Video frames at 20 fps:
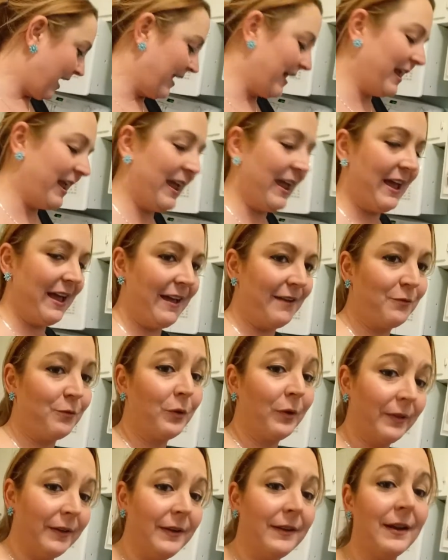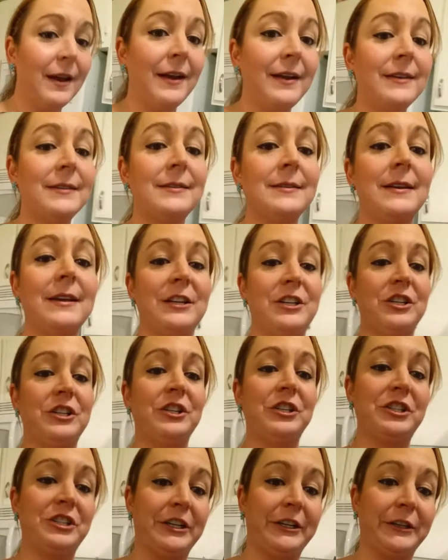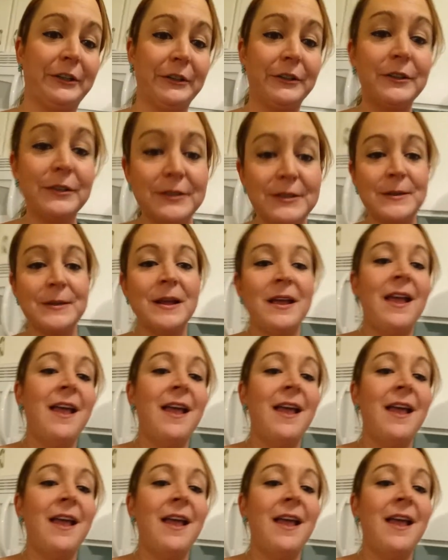I have really nice kitchen shears,